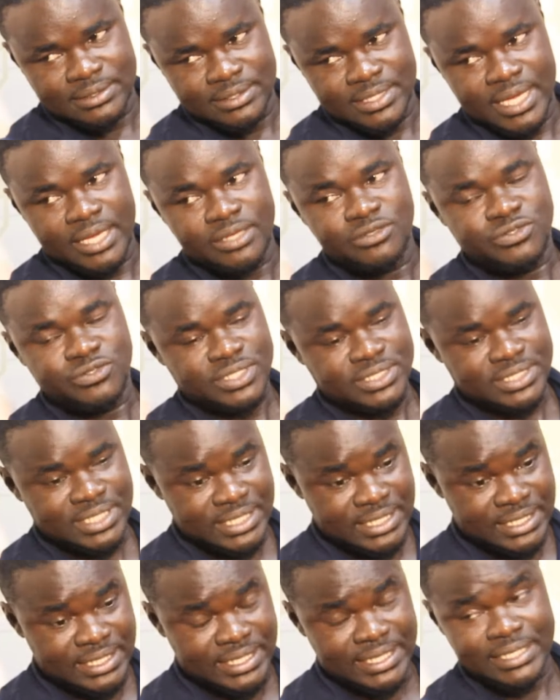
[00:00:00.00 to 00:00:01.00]
They are
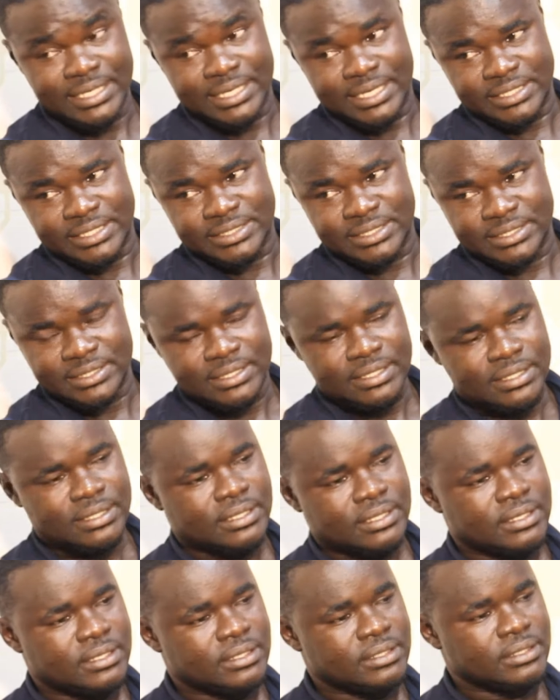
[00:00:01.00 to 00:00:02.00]
interested in education,
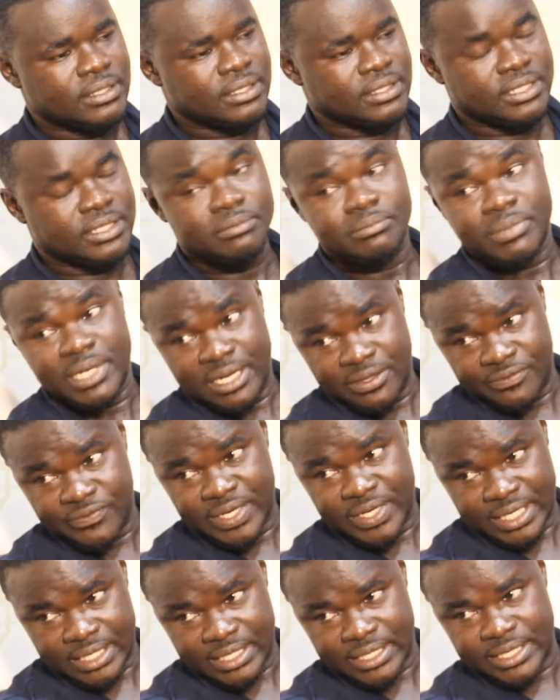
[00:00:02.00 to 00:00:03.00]
and they believe
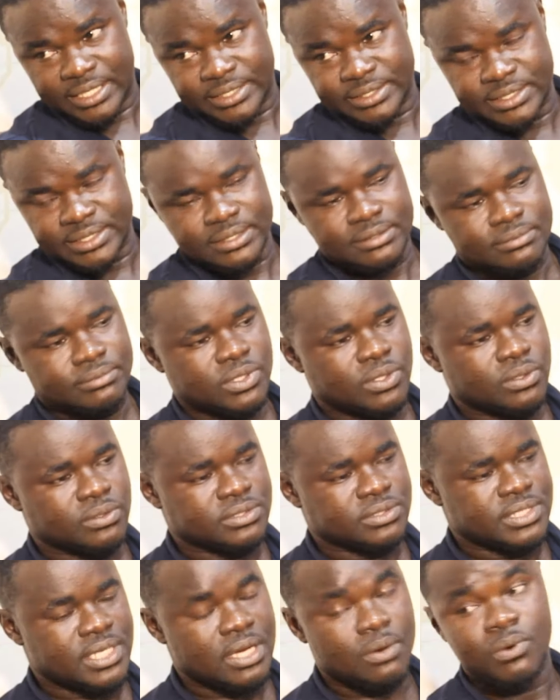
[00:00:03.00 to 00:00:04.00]
in education
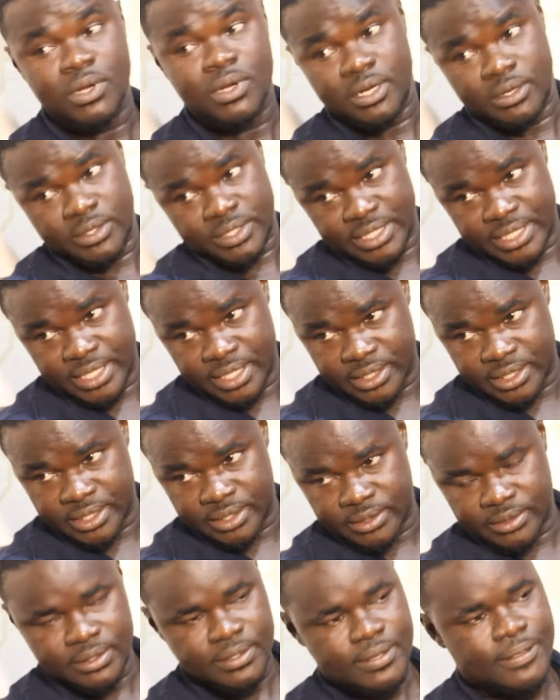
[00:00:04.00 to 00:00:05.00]
because they are well
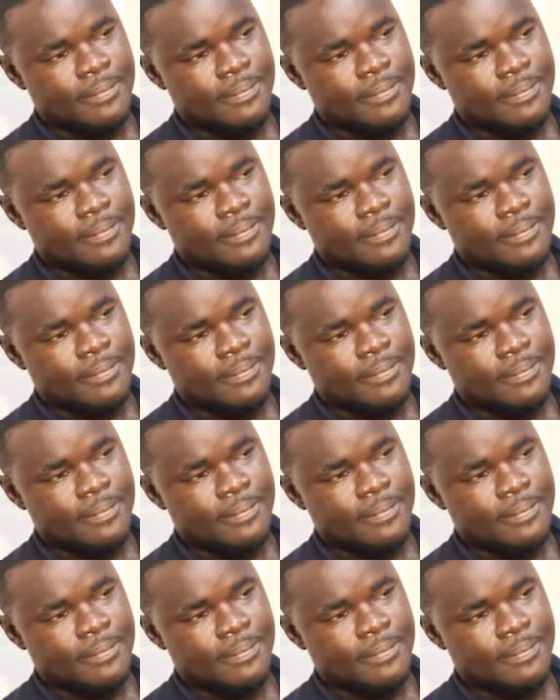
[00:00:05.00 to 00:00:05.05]
educated.